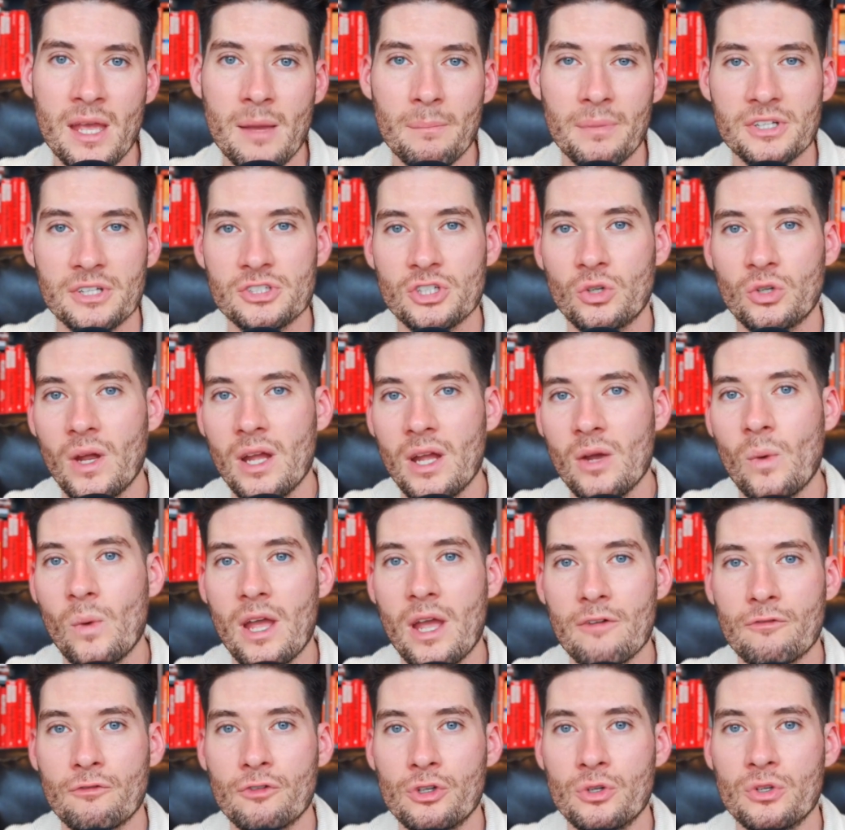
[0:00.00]
But it's a great
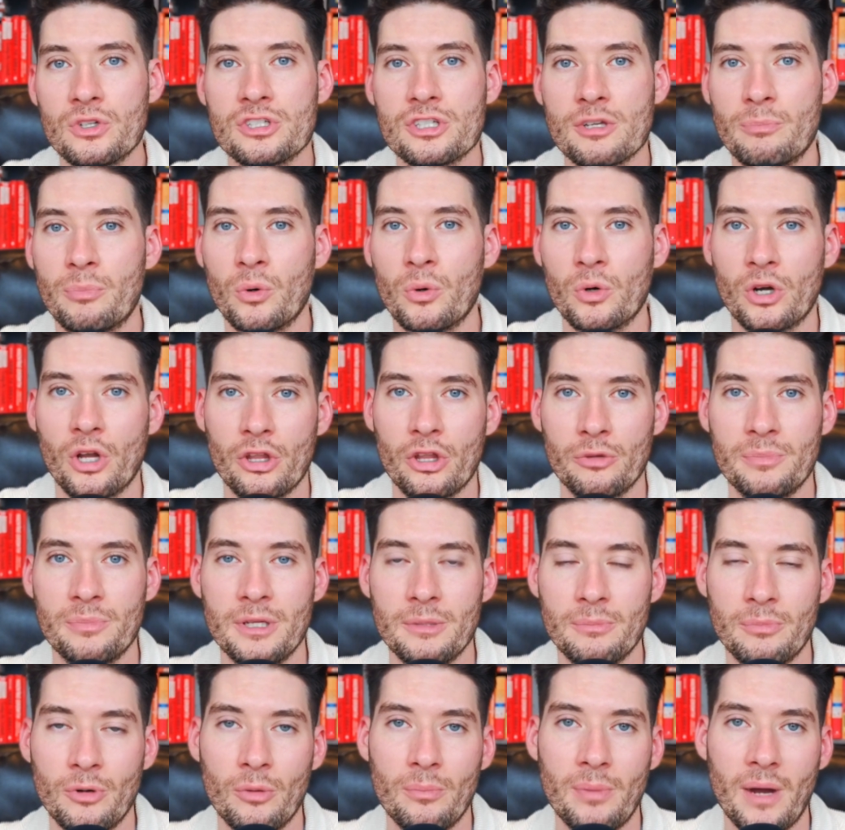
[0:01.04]
way for you to support other
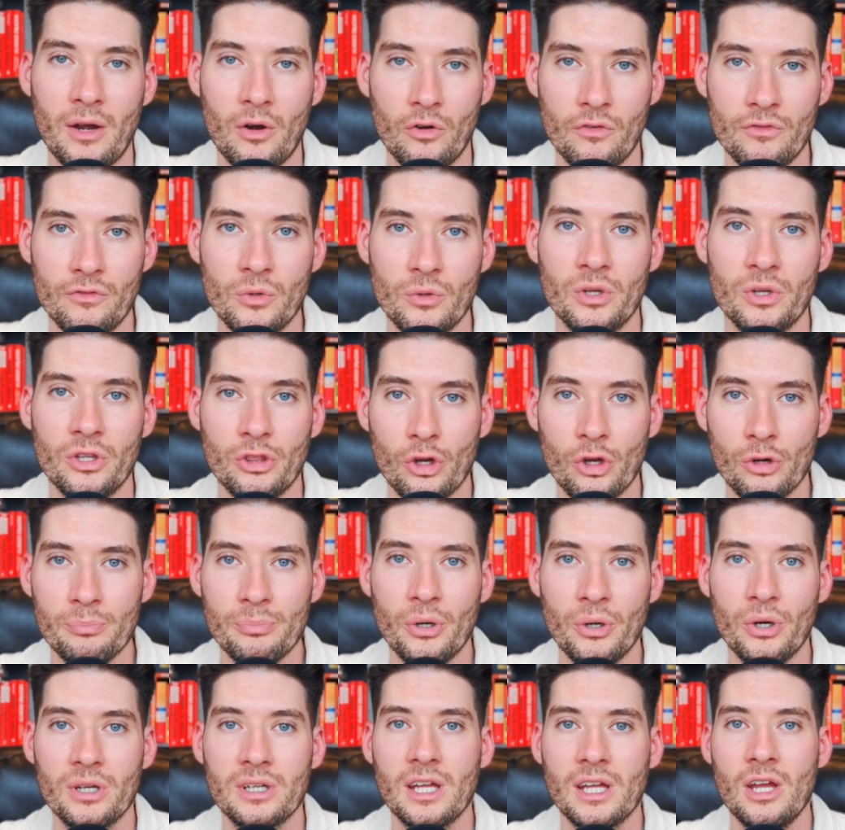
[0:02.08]
people by reviewing their
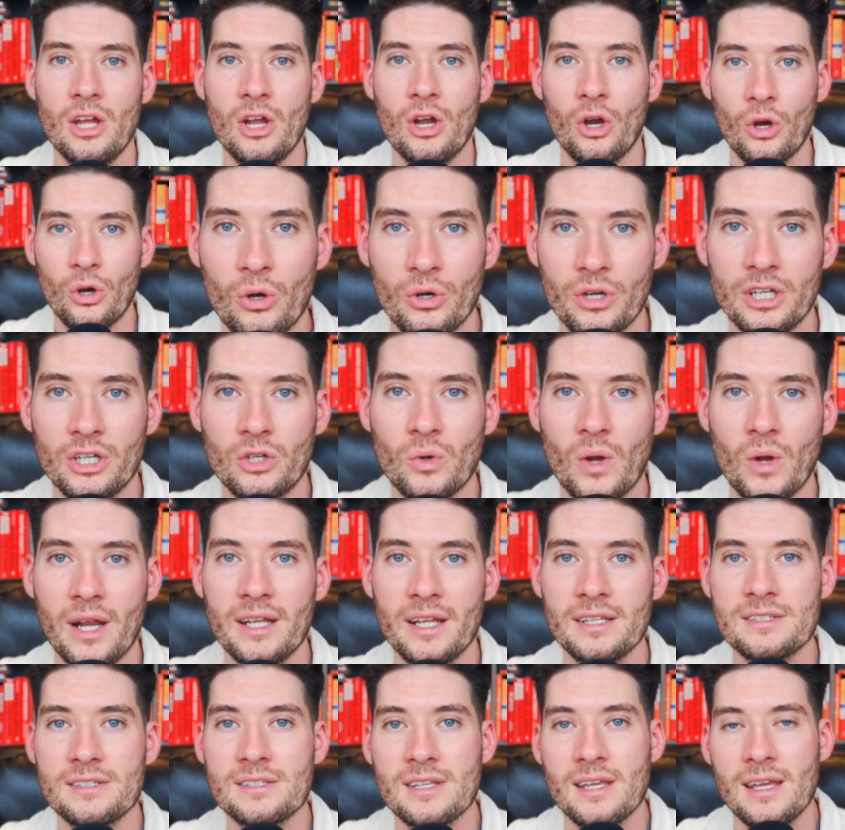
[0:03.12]
book, earning
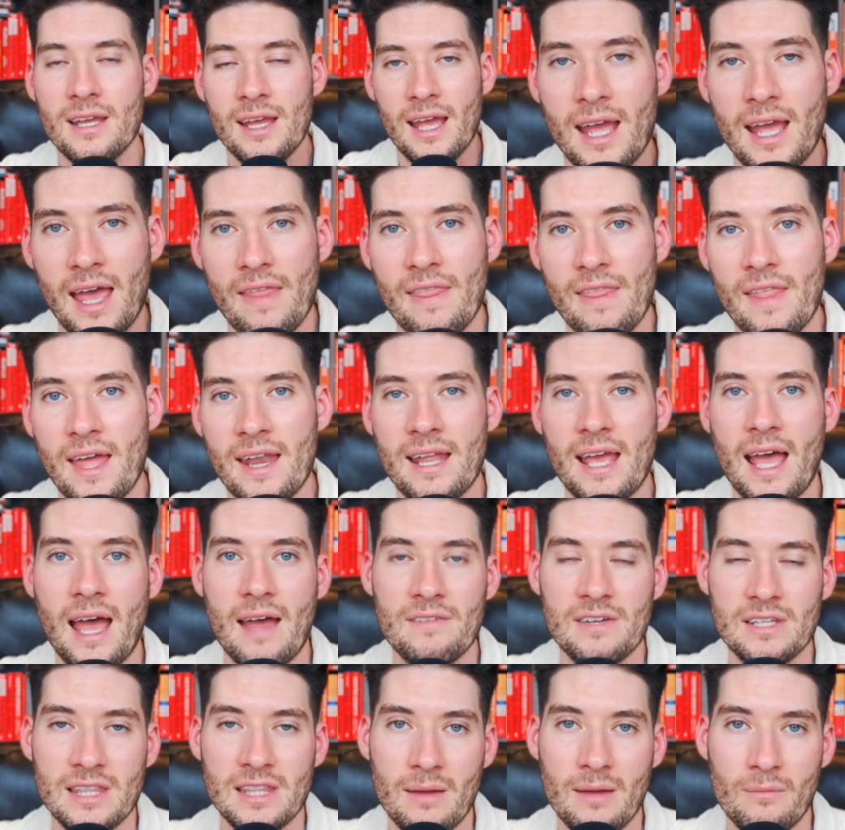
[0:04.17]
credits, and then
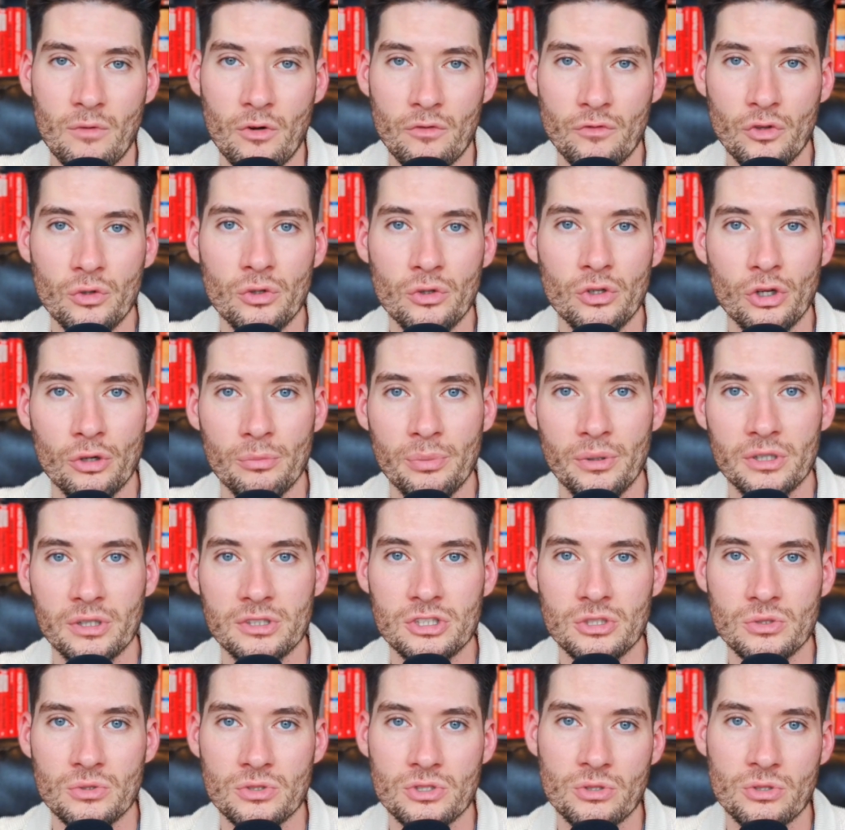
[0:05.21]
having them review your book too.